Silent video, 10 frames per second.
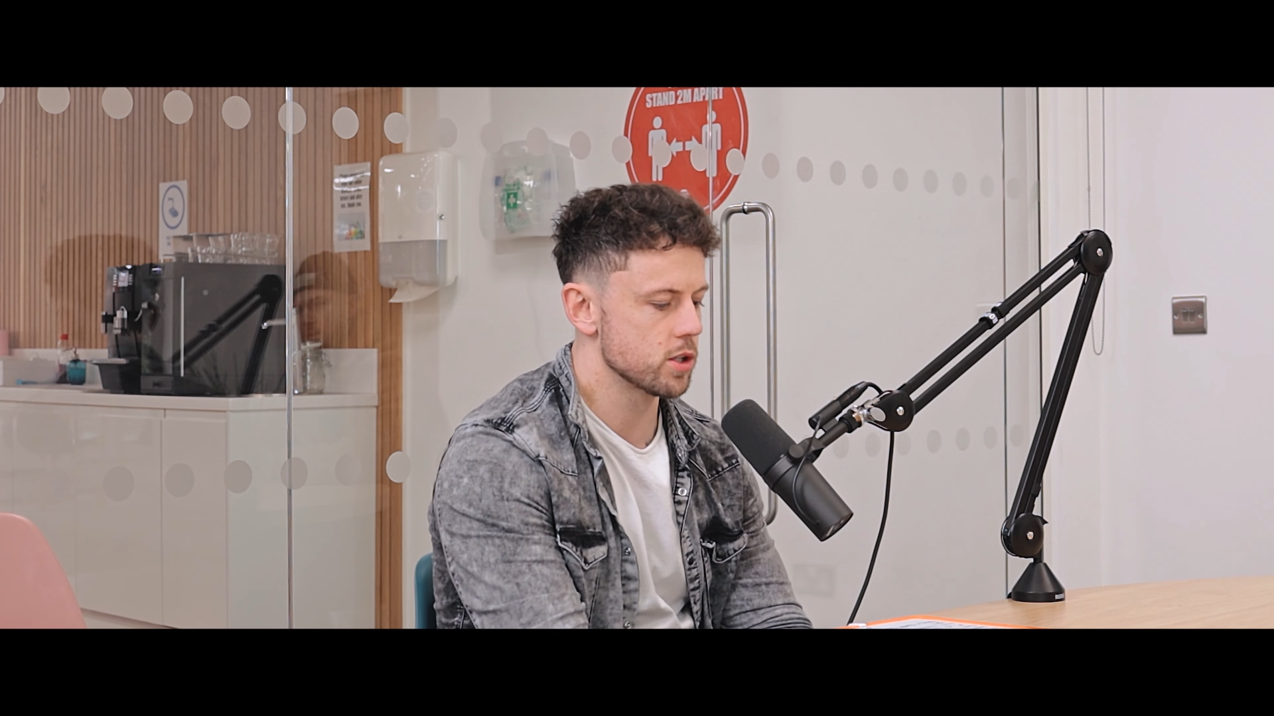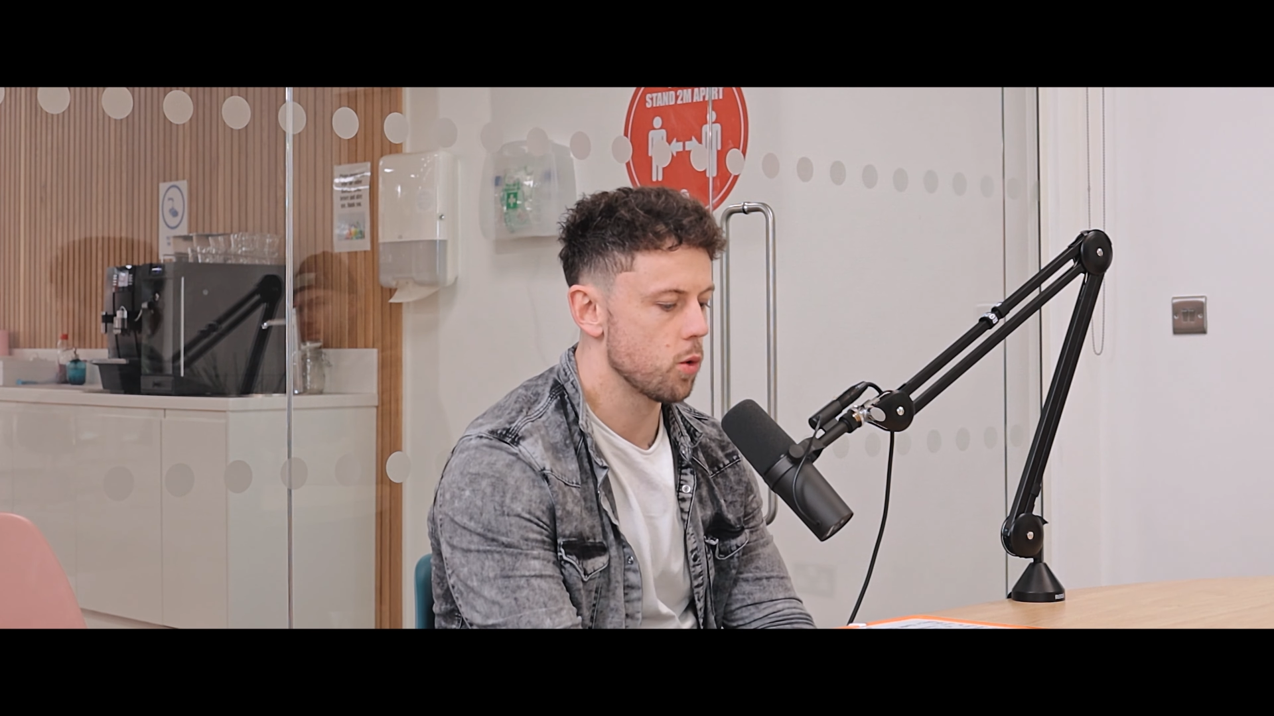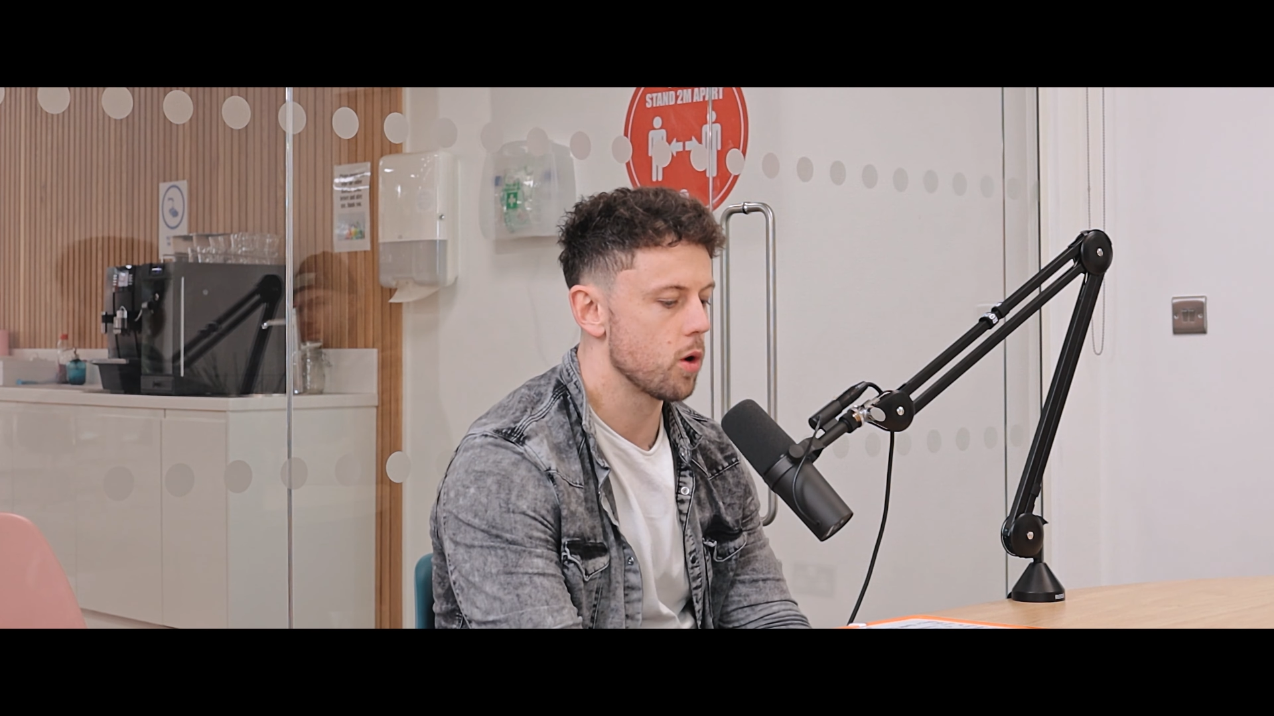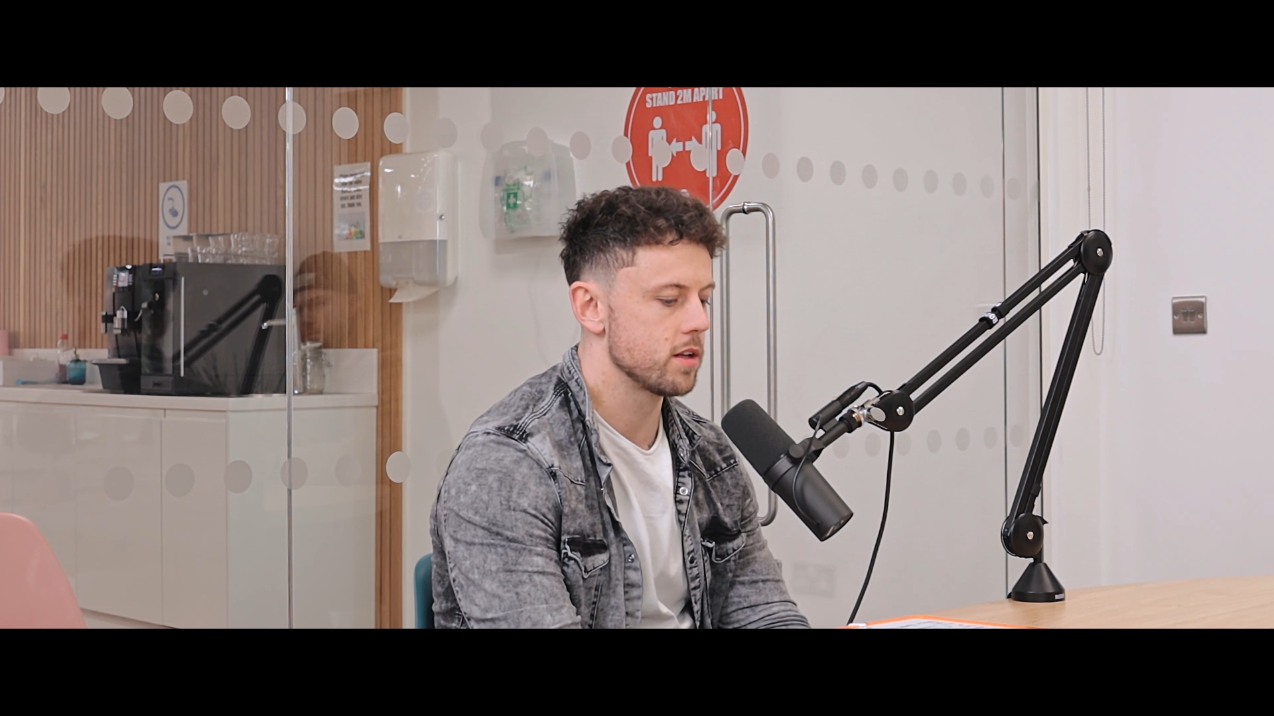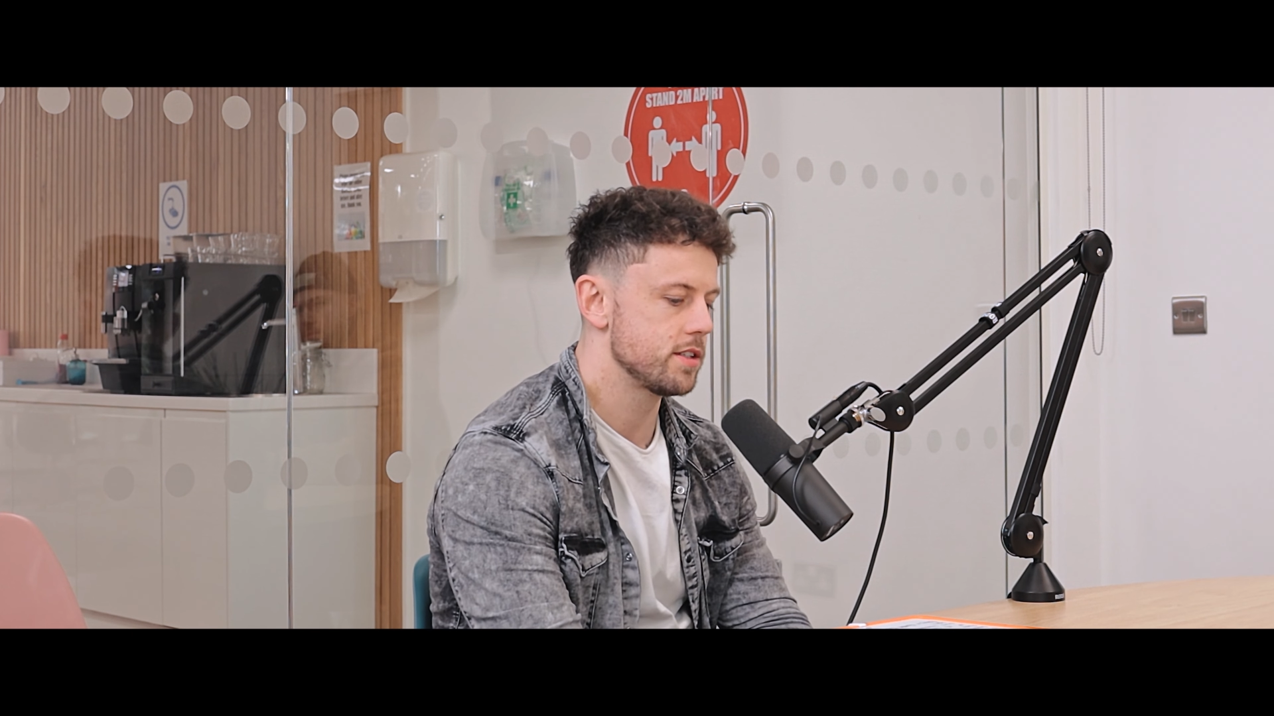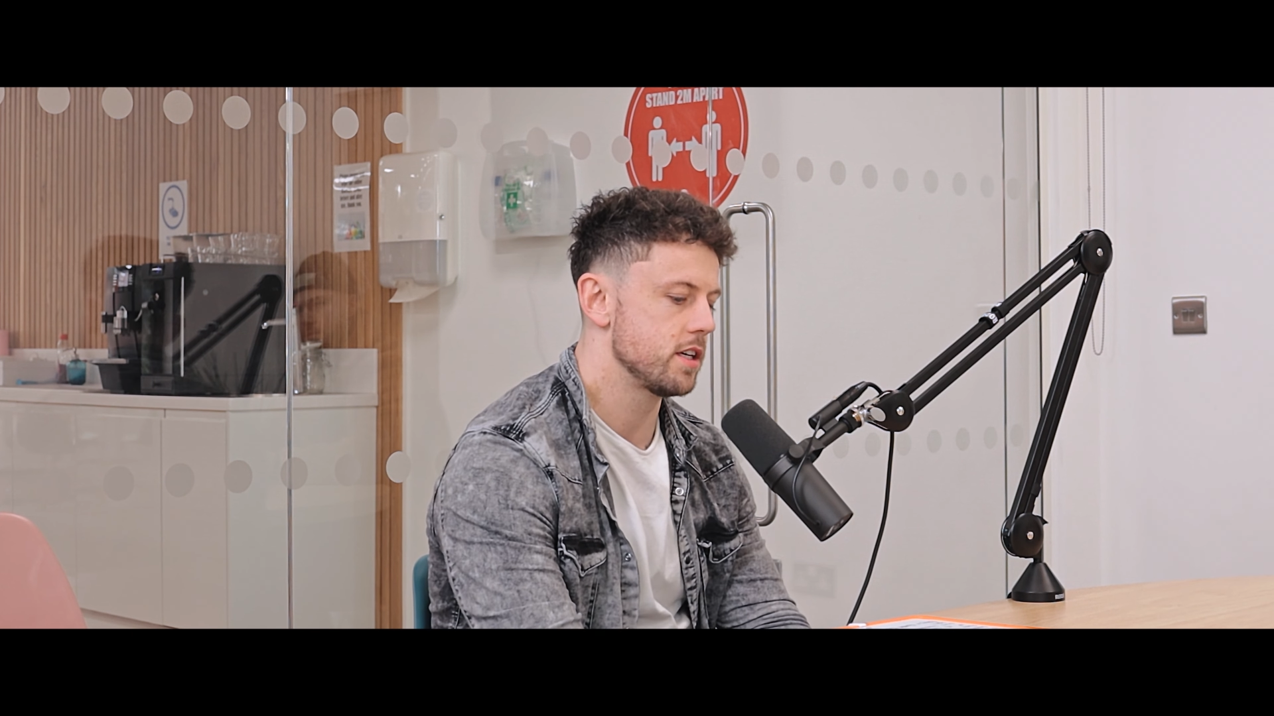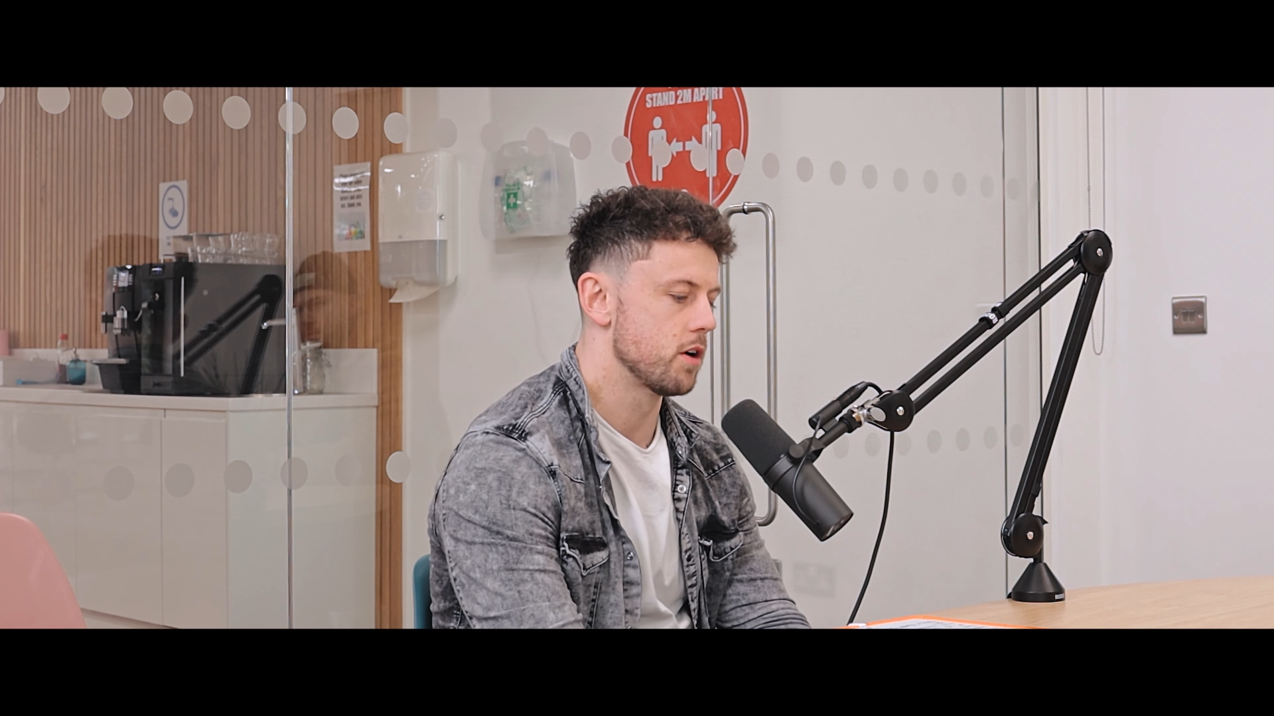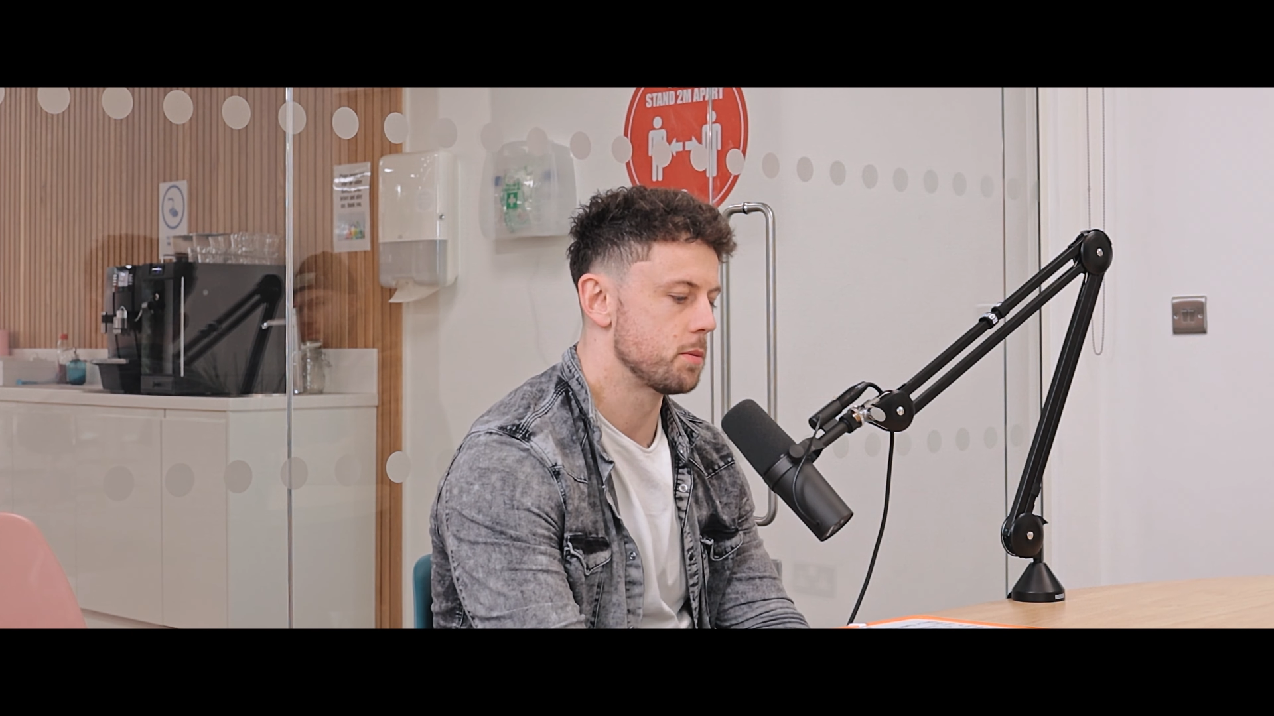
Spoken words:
equality of